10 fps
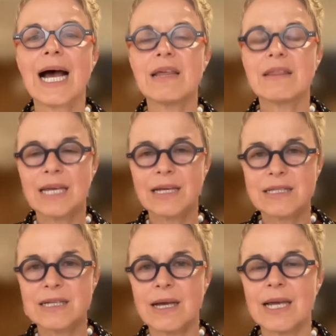I think
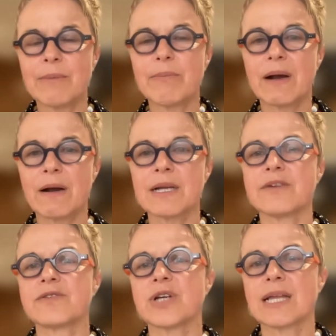it's
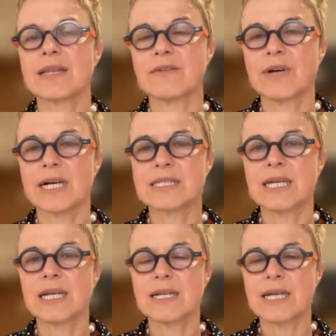imperative to get the
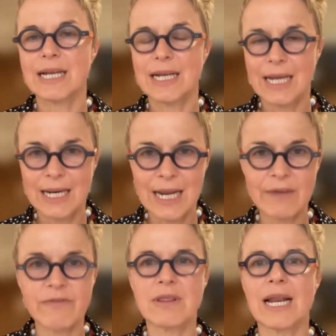vaccine
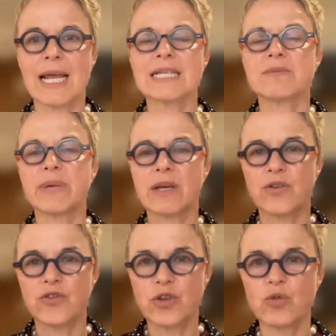nevertheless,
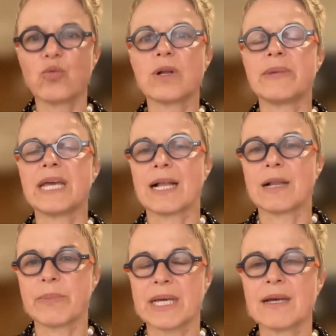because you will be
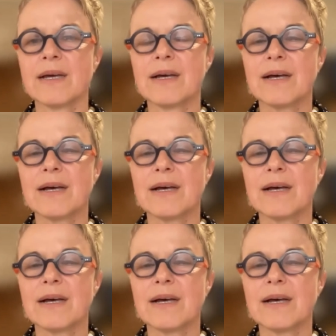helping